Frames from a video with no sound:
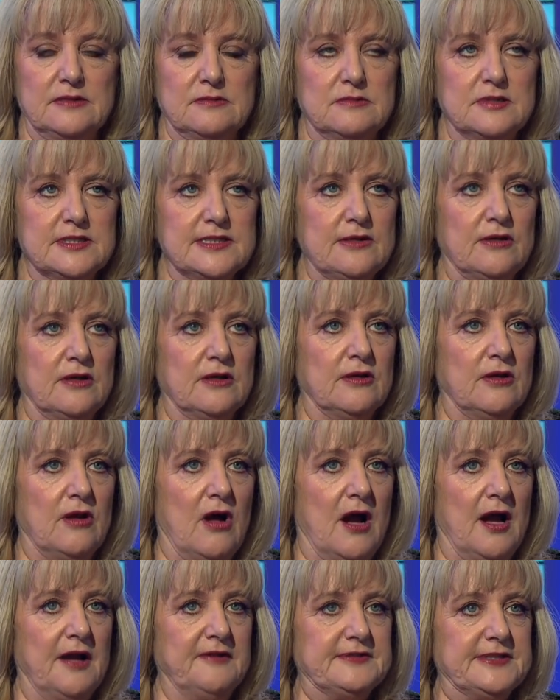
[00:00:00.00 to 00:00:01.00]
Mm. It wasn't on
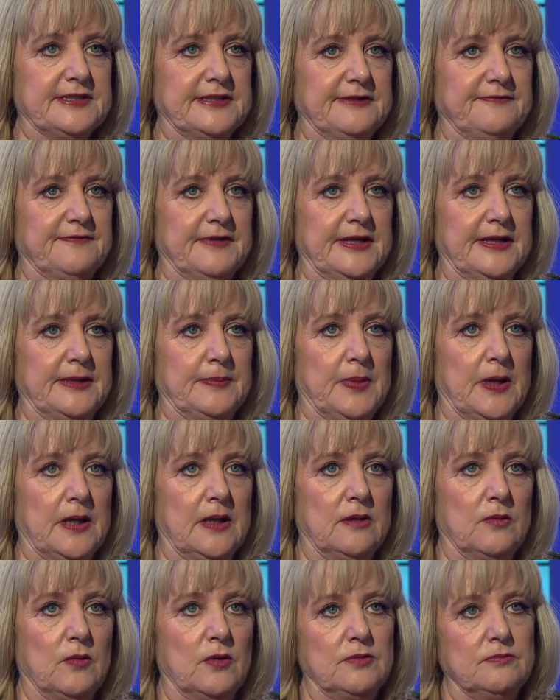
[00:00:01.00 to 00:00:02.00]
live T V,
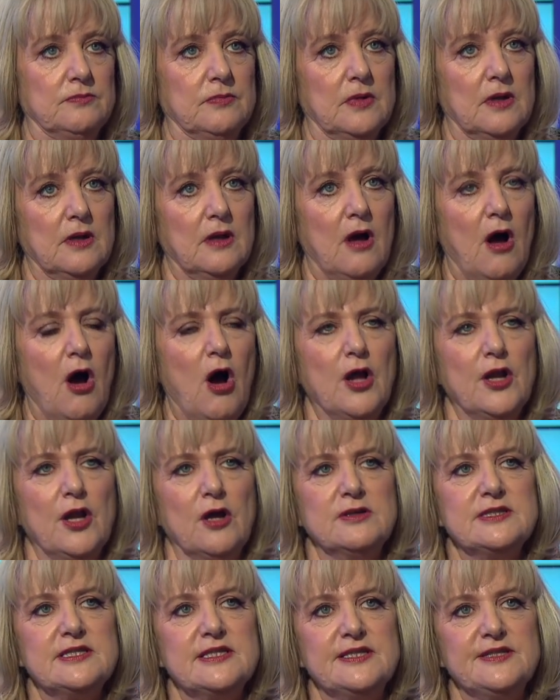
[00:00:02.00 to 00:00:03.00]
but... It, oh,
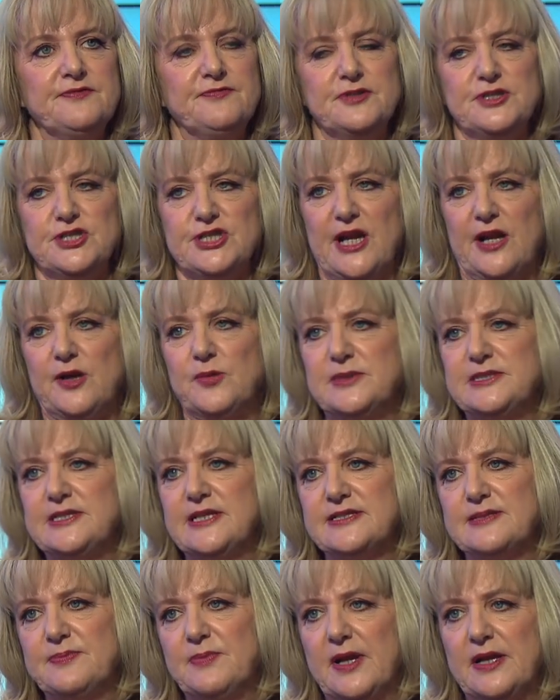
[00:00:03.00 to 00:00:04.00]
no, it's a different channel. It
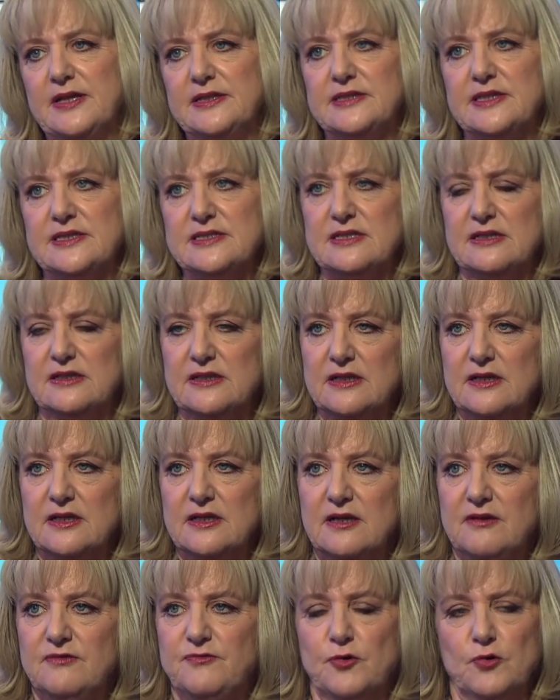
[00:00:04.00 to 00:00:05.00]
doesn't matter, does it?
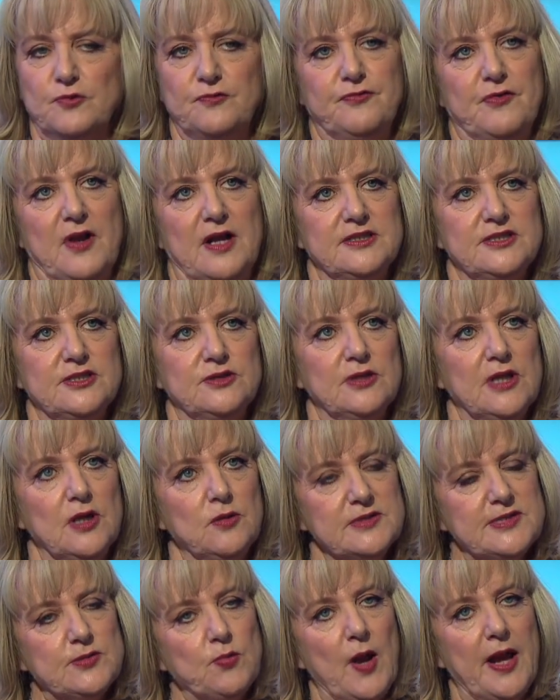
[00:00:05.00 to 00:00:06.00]
Full Frontal. It
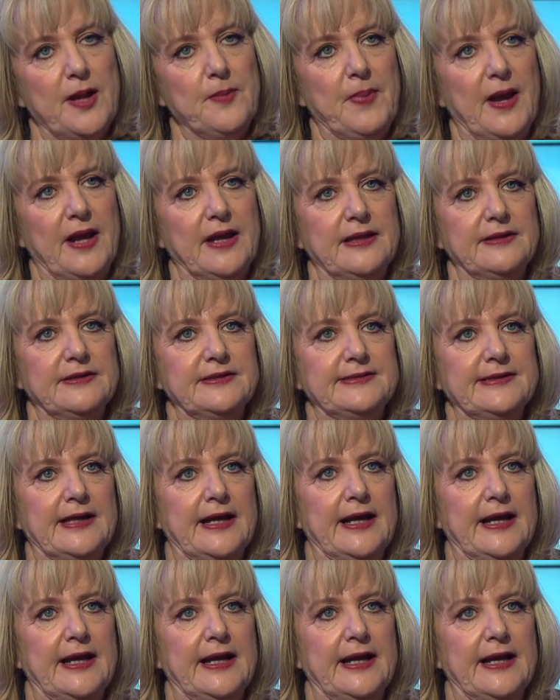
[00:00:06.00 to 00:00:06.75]
was way back in the day.